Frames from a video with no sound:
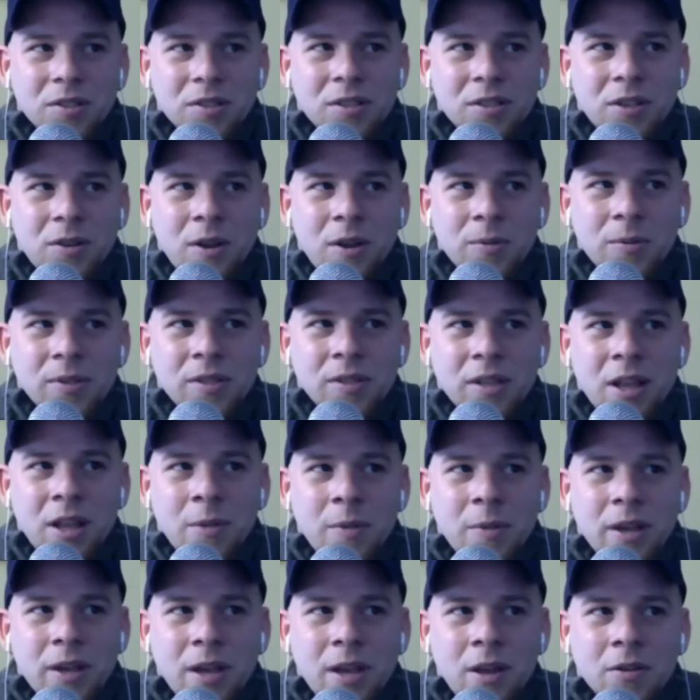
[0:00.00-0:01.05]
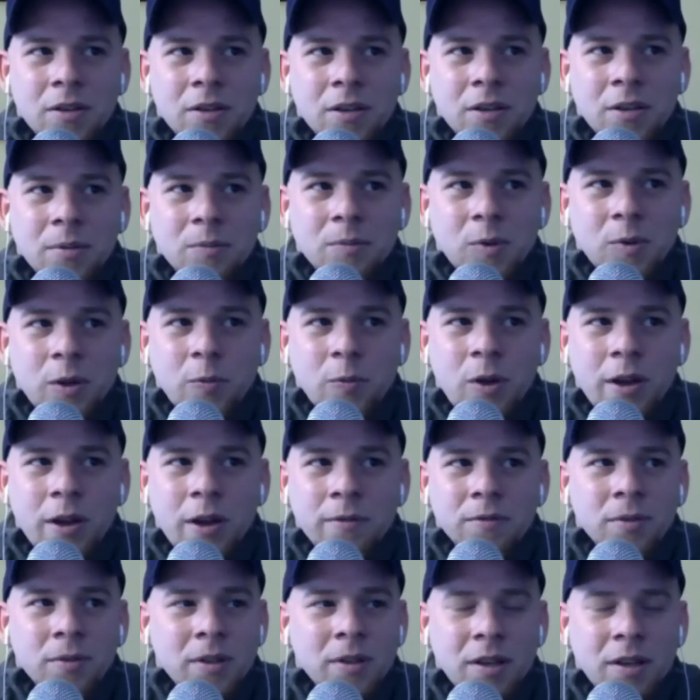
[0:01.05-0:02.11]
So I was helping out my
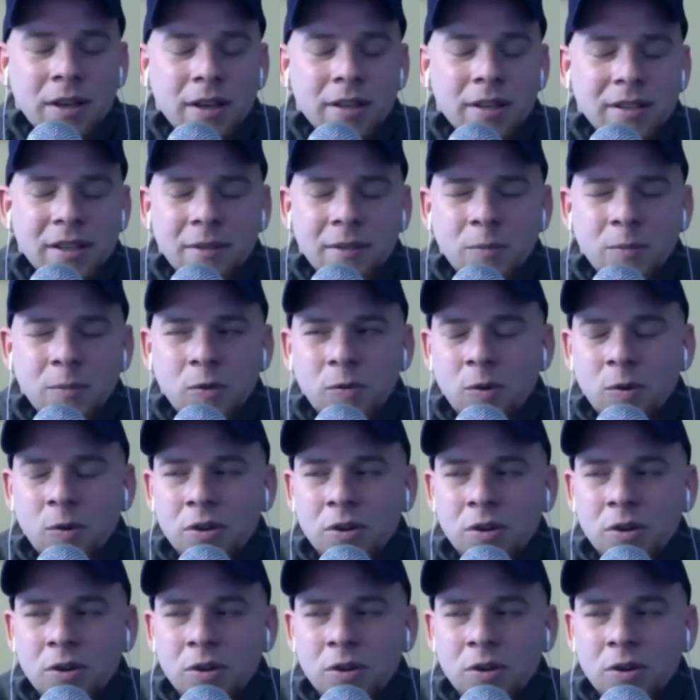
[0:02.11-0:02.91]
wife, like I said before.